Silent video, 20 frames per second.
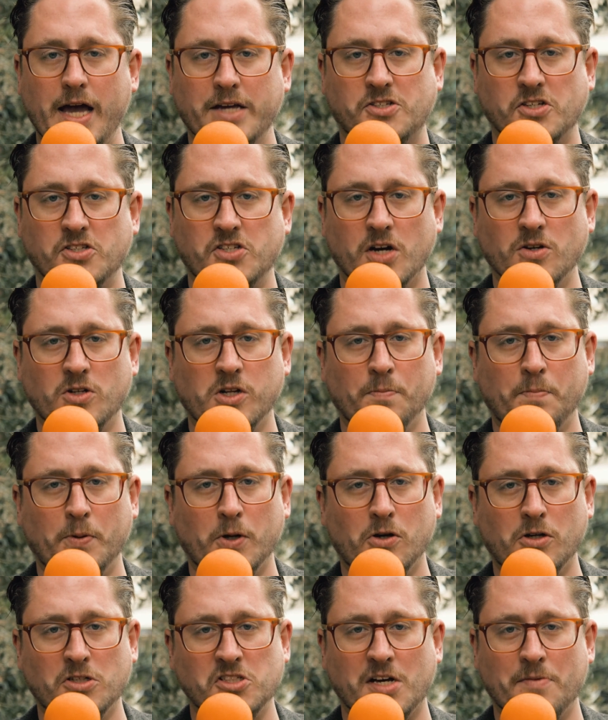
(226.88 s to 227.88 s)
It's a total
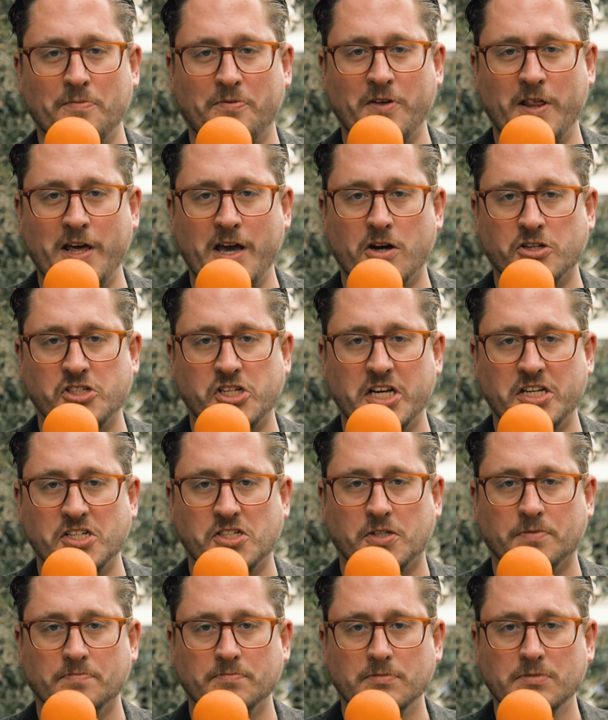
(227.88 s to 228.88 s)
balls up for the
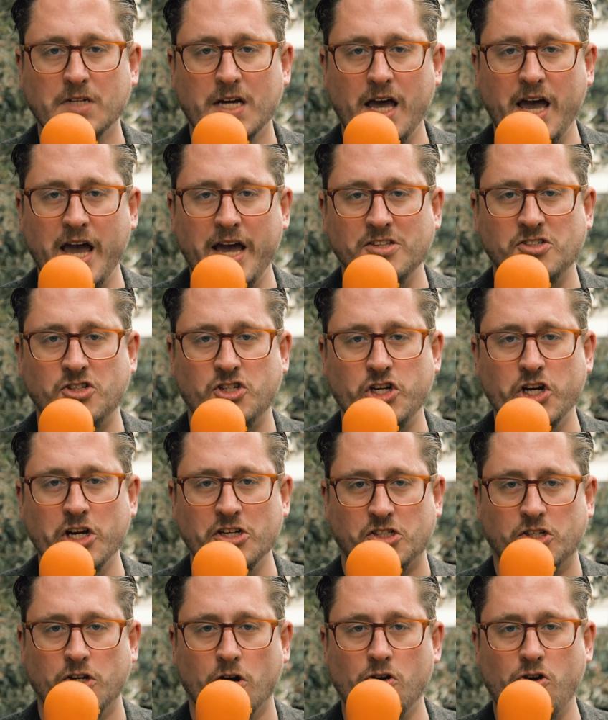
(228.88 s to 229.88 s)
Aussies. It's
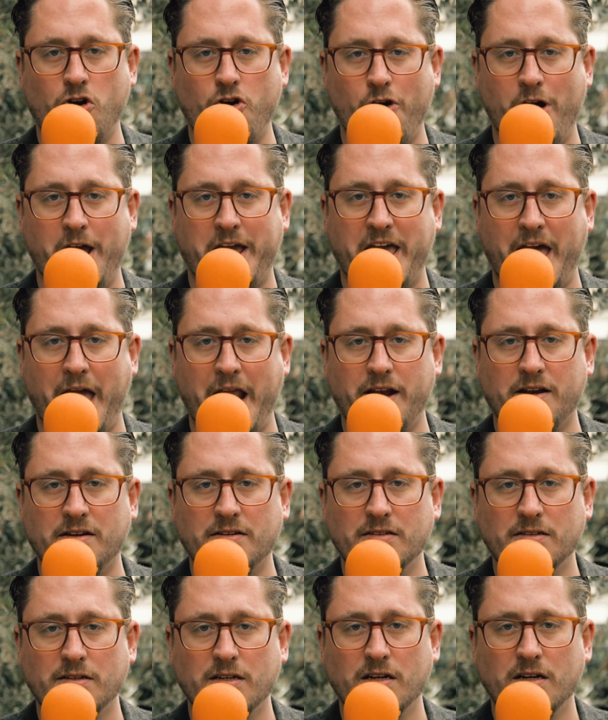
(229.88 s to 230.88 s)
just not cricket.
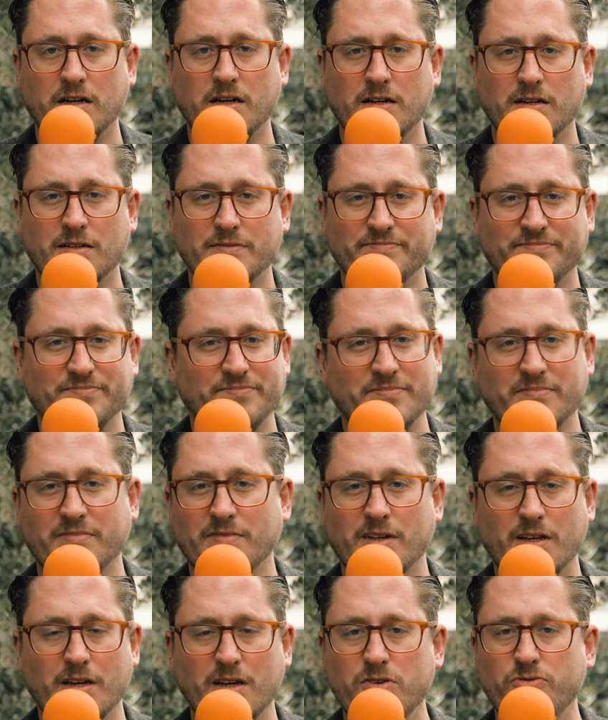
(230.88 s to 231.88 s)

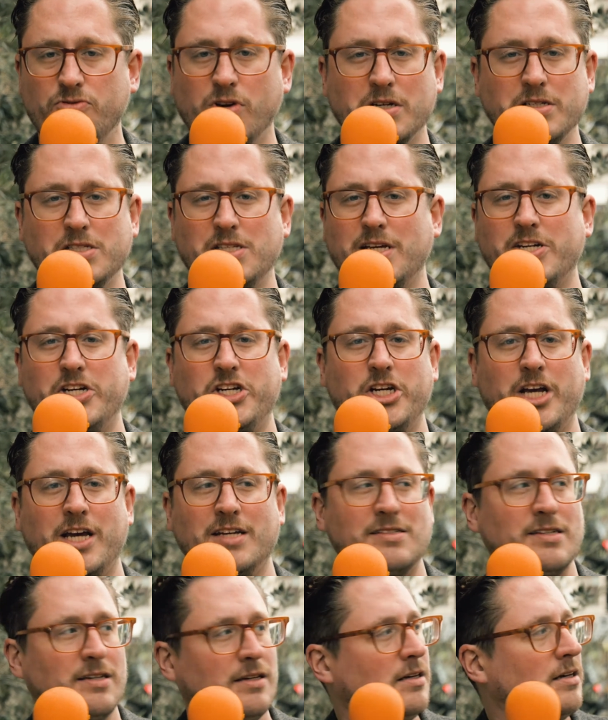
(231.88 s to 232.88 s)
Who writes this shit?
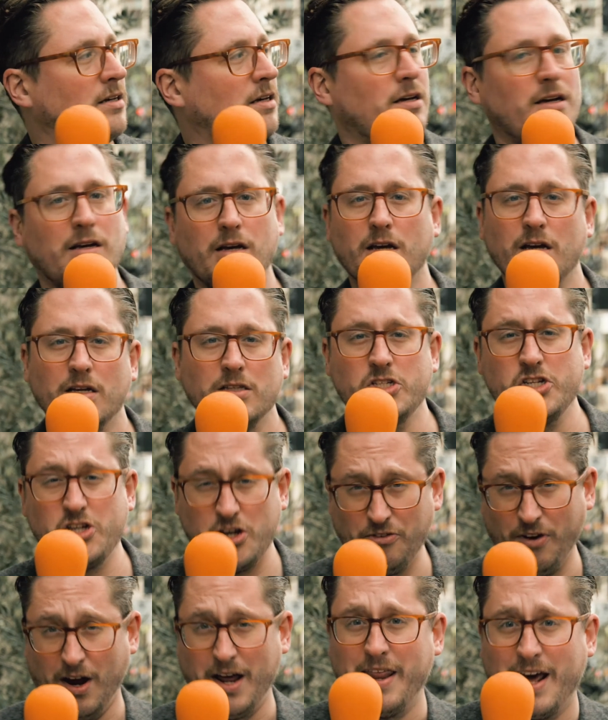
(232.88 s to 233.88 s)
Did
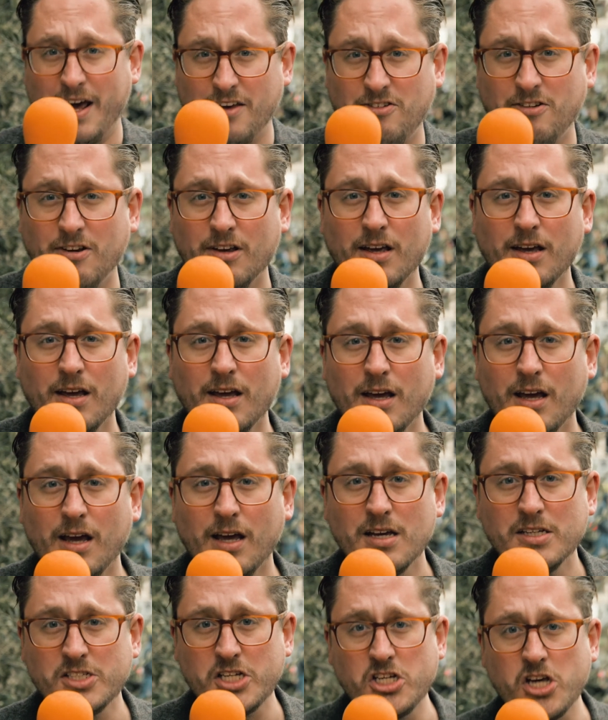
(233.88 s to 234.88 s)
you write this?
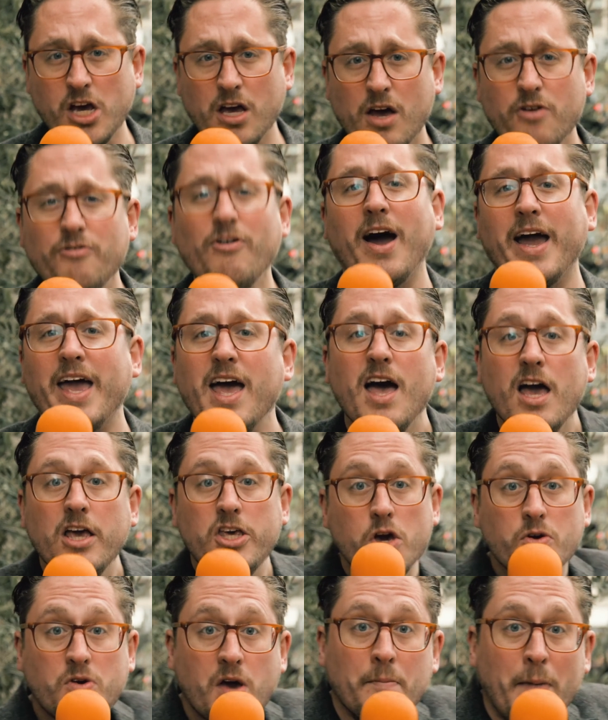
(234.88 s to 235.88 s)
Is this shit? Right,
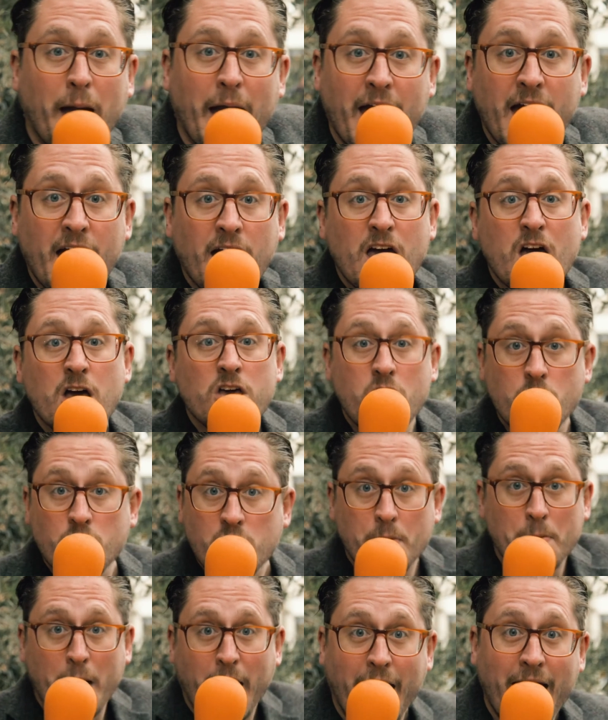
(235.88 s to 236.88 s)
you come here,
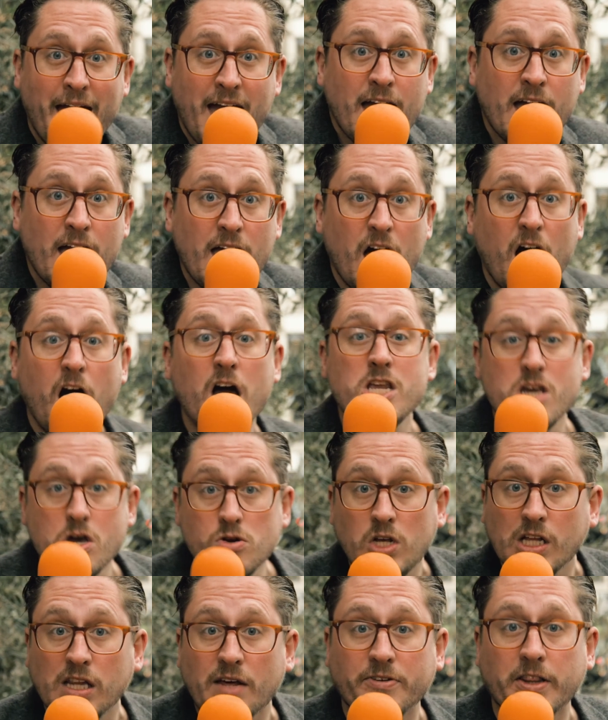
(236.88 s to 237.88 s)
and you
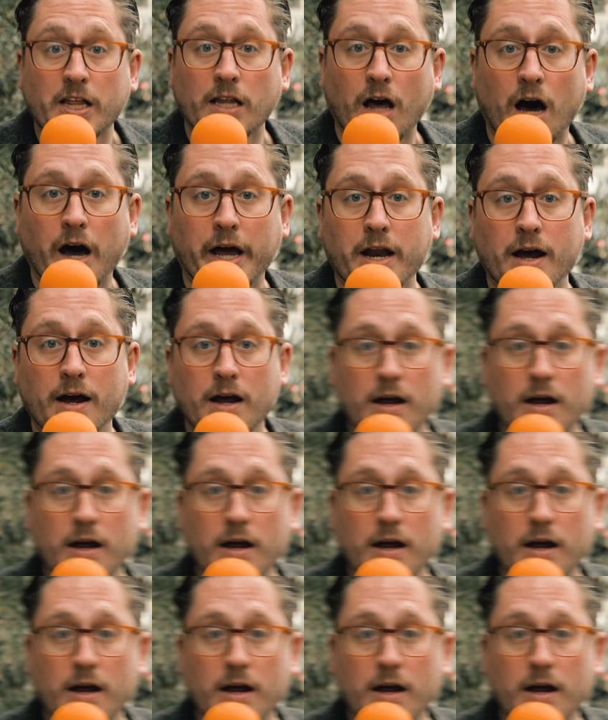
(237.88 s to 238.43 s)
deliver the line.